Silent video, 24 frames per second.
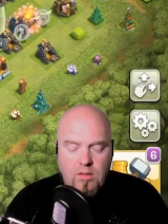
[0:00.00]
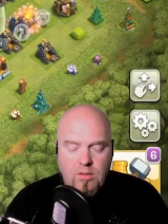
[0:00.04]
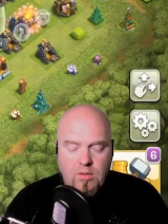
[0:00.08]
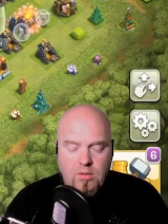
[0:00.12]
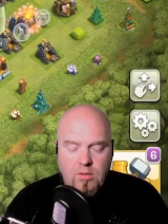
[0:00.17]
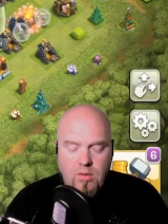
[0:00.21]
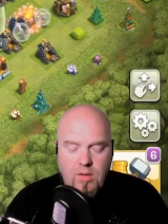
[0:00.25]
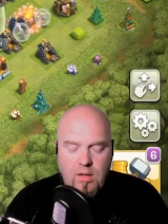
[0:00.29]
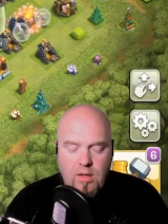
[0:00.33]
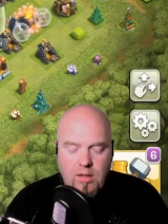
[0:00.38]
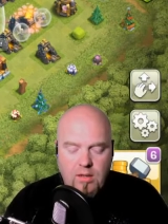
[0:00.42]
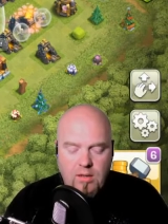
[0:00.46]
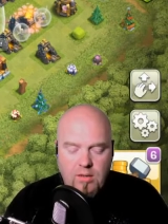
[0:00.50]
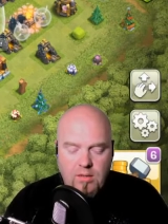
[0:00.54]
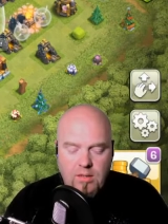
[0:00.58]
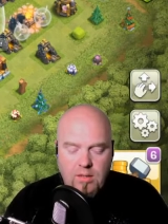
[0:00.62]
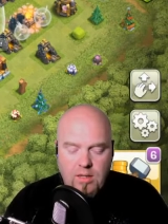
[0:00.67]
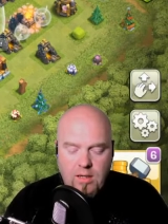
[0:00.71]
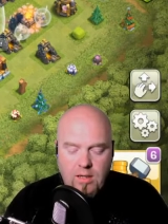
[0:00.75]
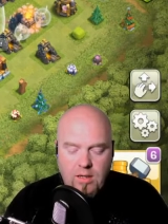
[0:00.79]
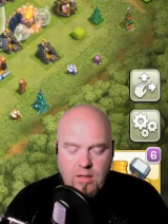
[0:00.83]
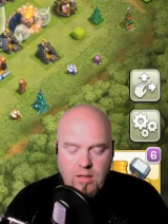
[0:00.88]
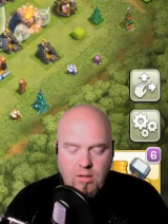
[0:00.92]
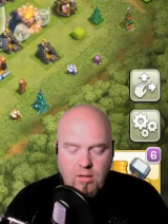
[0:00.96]
Let's go ahead and
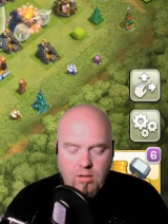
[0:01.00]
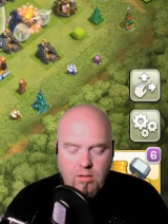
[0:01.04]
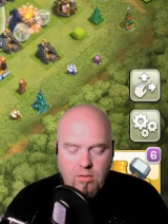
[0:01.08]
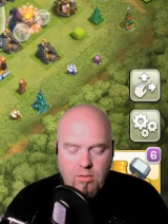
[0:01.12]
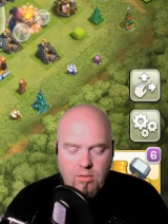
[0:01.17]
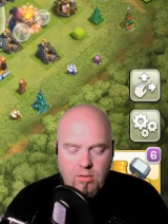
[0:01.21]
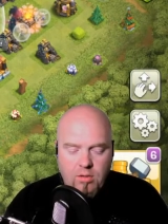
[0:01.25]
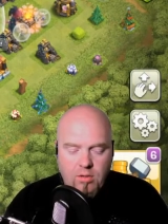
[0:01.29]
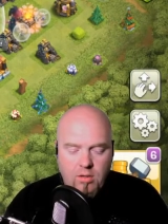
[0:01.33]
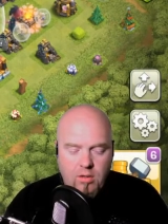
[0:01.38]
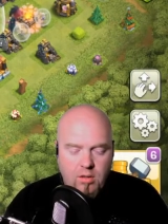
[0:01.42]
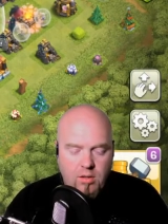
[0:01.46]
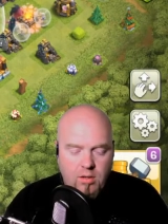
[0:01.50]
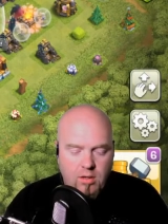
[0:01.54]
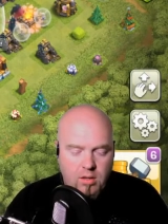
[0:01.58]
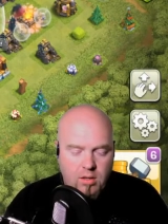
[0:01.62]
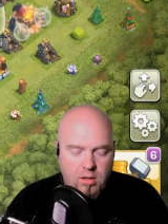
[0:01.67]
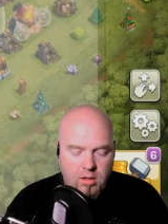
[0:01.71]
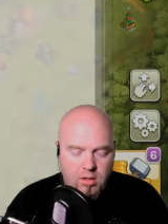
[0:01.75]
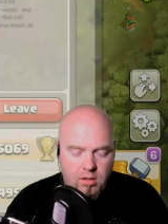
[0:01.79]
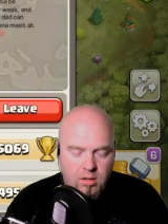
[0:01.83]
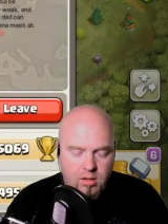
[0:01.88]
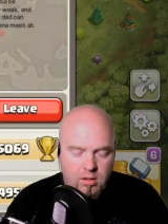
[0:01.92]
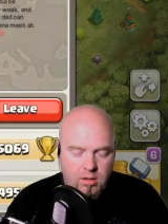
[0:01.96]
take a look
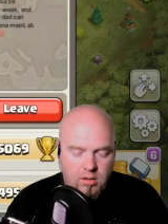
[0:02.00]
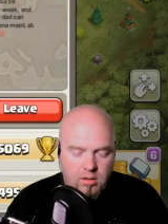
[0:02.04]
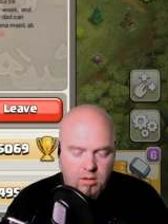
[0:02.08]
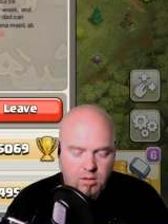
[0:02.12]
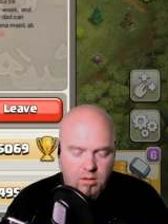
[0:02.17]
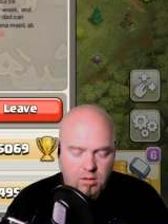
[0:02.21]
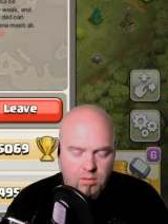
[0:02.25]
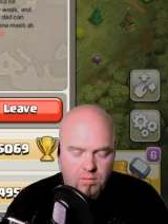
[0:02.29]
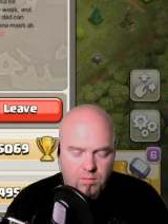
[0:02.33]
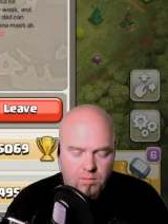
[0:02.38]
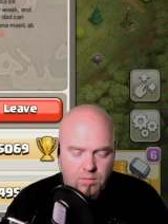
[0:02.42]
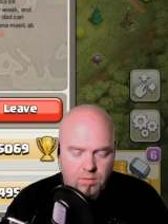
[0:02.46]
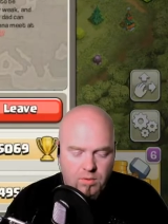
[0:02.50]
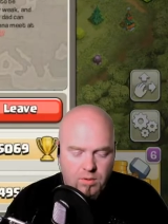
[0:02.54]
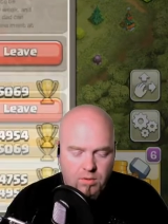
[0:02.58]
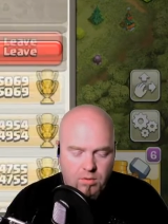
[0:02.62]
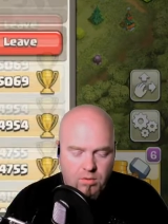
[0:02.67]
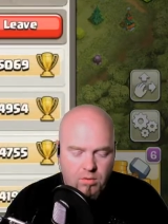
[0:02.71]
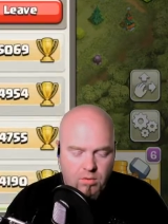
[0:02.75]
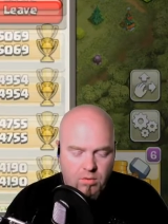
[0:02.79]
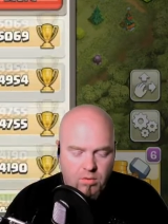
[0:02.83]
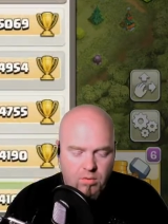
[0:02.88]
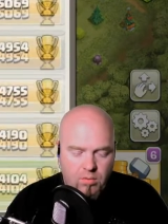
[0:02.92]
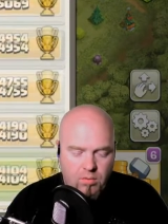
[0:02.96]
here
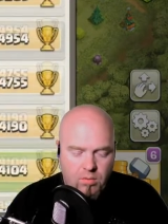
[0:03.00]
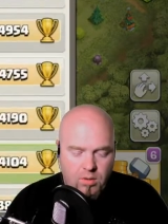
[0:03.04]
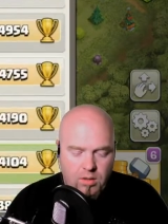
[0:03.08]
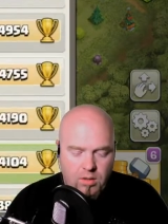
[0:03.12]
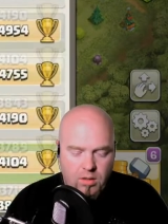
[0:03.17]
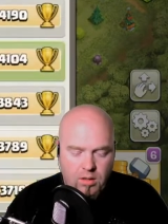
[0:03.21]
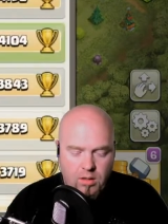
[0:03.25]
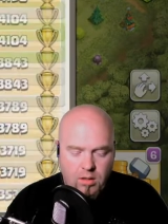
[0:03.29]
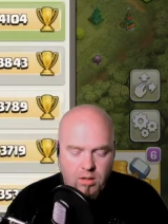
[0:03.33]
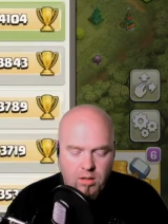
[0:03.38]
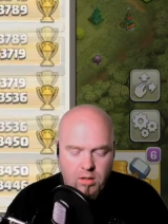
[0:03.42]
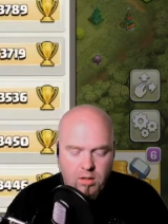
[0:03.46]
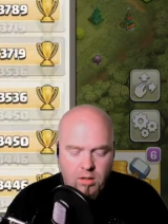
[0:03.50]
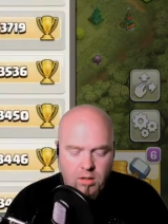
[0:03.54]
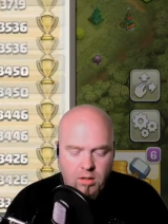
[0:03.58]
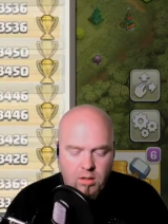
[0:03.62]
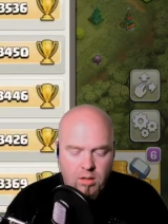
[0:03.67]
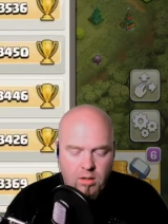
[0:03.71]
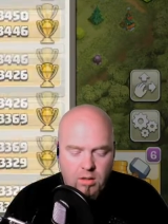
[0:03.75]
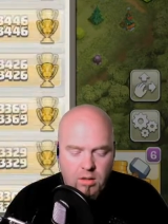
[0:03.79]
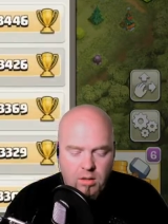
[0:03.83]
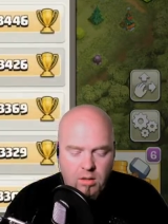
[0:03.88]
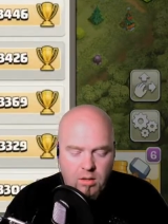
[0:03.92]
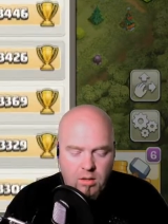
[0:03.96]
real quick
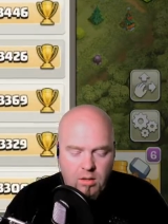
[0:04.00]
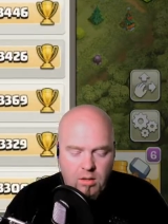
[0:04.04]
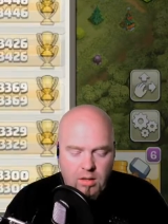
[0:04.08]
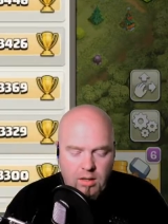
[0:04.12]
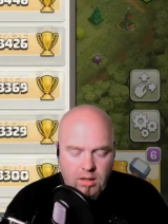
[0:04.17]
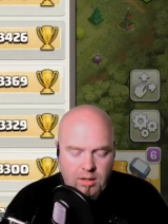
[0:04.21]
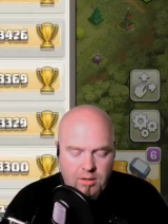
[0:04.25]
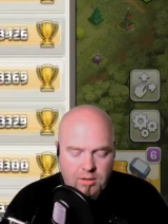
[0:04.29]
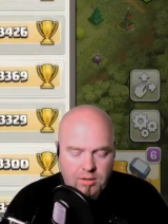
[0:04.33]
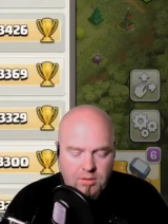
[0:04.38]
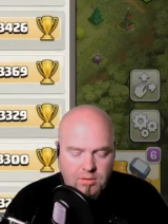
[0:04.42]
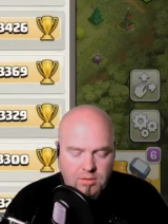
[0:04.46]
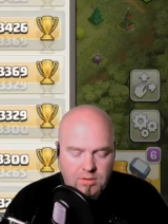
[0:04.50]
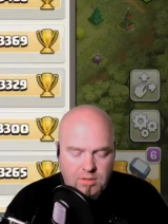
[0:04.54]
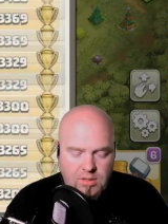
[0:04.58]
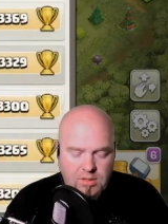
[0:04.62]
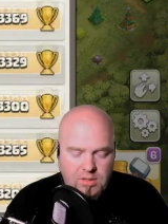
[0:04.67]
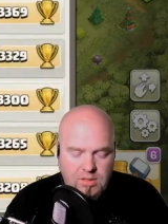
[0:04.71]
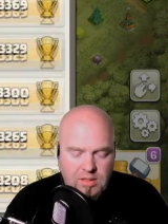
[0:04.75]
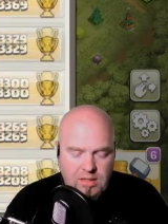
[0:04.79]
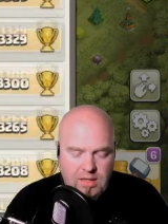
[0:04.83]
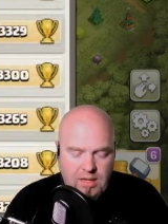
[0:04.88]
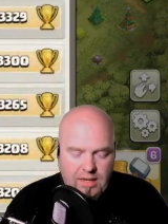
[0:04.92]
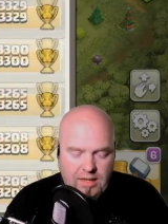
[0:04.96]
at her
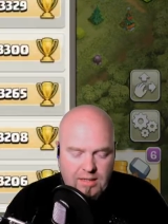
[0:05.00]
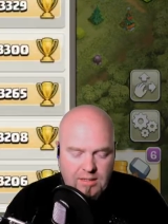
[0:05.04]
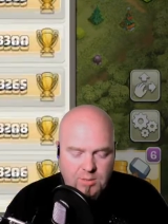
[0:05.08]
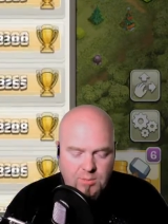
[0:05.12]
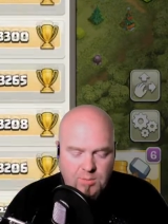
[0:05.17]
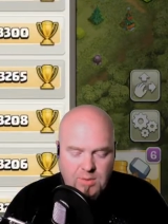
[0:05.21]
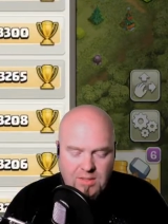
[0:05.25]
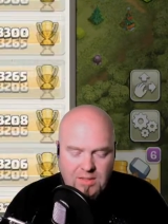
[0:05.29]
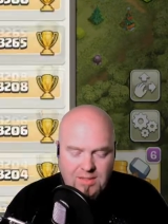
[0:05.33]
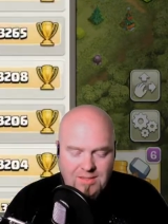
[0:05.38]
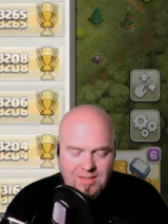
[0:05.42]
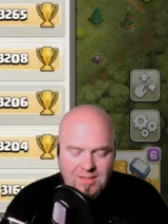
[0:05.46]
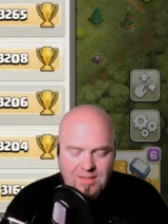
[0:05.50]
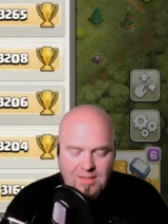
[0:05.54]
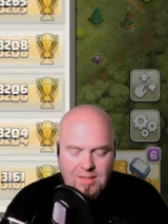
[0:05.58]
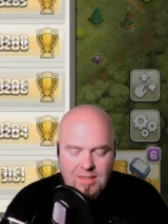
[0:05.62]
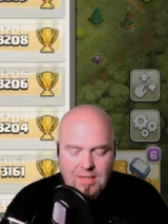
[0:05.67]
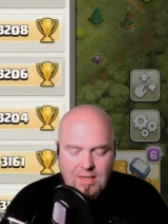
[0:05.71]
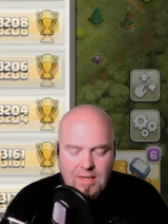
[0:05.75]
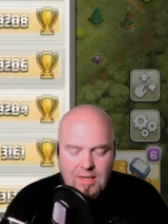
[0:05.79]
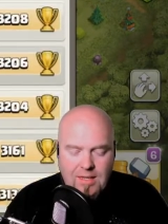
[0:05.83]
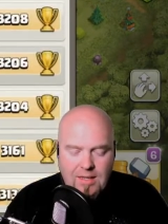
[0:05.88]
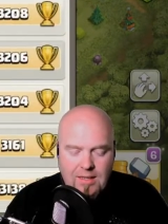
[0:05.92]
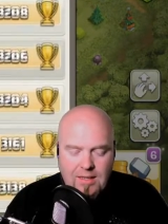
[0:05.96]
stats, because it's
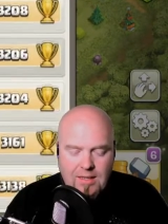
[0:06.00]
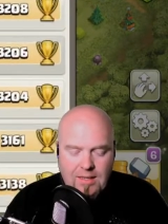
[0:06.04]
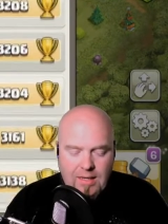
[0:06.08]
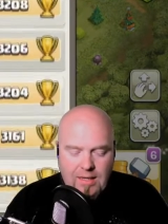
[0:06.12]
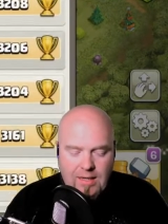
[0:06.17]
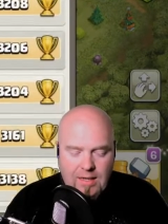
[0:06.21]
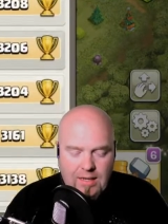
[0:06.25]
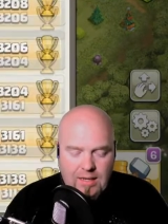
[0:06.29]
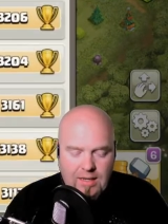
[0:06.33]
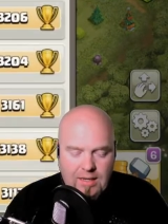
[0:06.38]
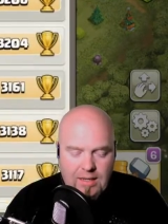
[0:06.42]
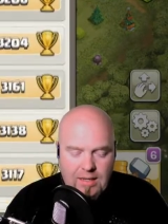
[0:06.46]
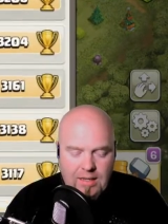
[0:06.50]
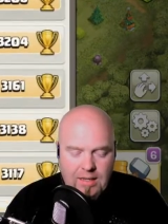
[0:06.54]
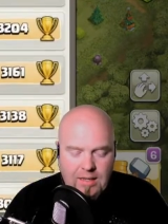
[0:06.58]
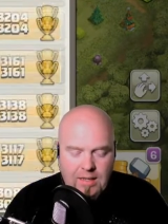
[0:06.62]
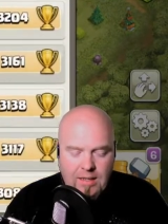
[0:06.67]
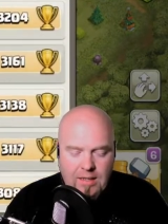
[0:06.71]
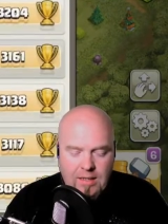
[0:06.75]
not like